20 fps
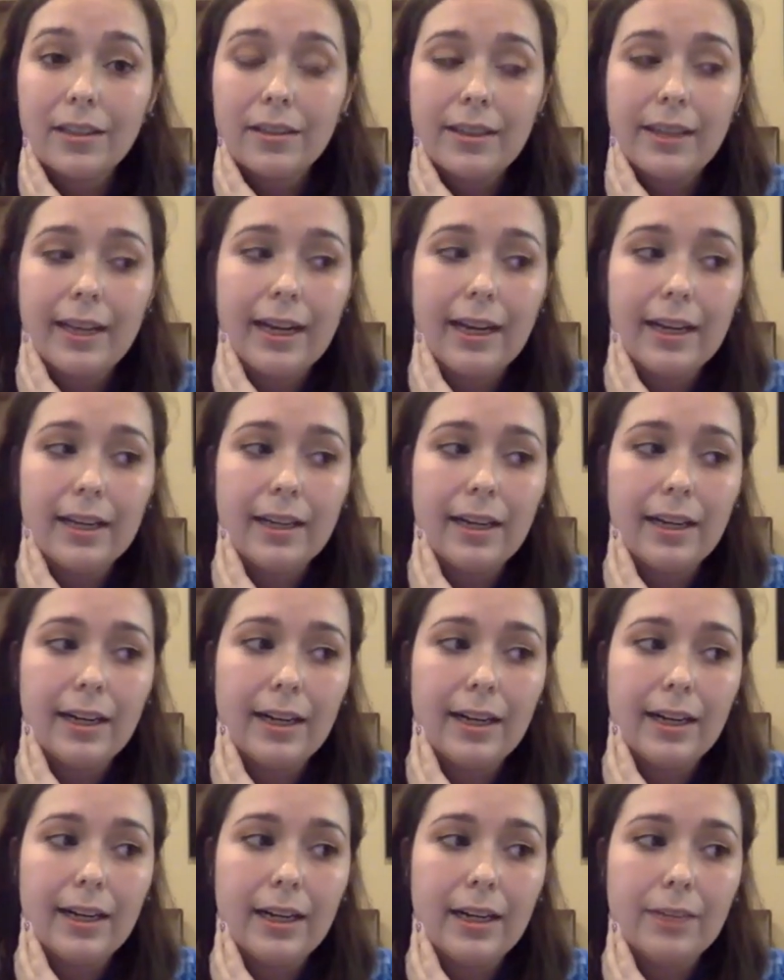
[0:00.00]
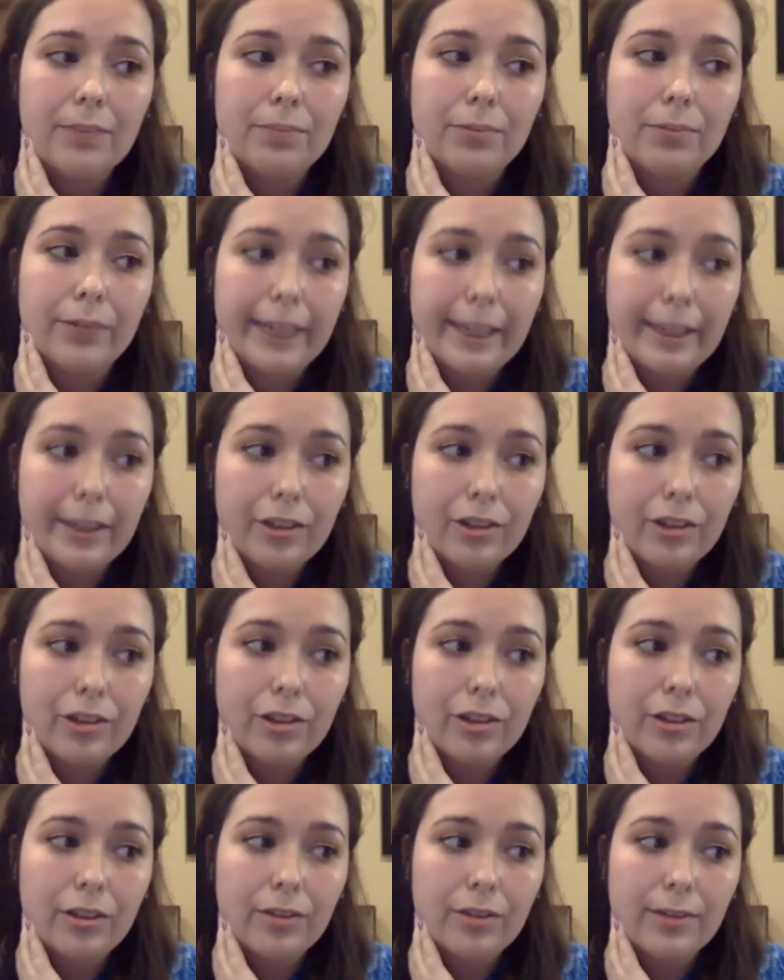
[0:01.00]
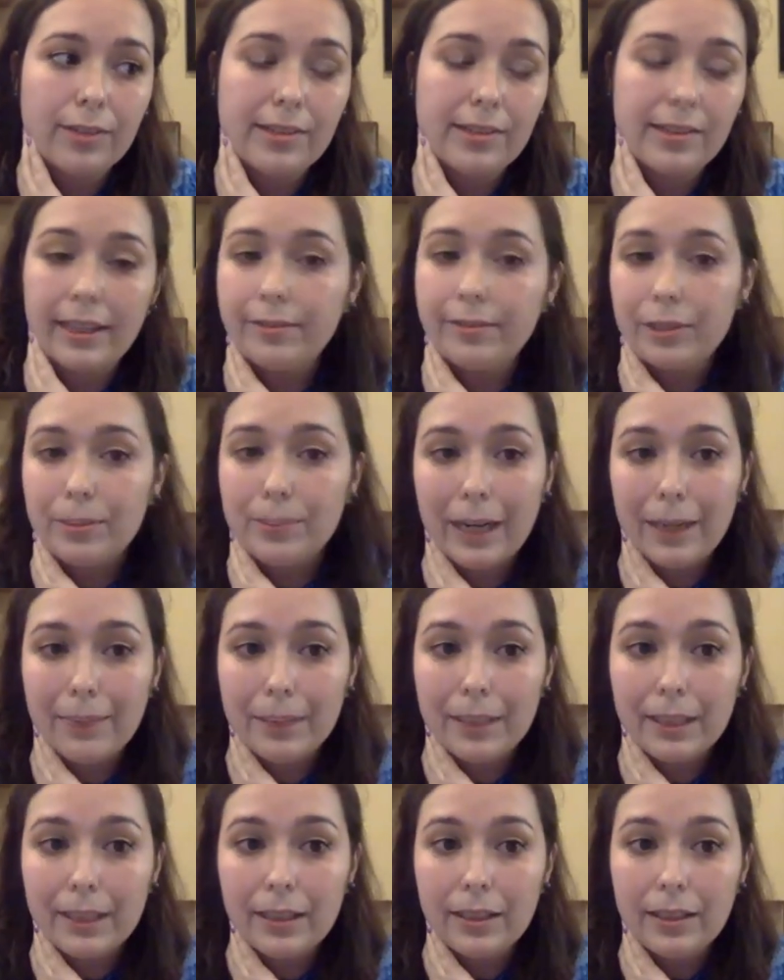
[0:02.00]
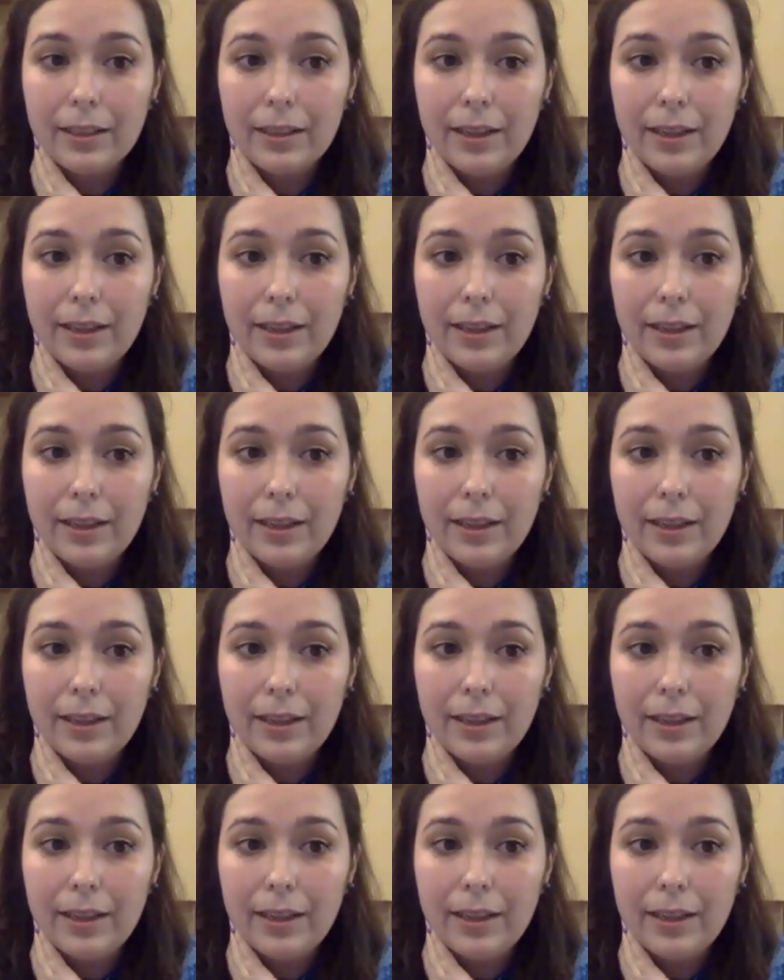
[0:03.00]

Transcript: that Branch was in love with Poppy,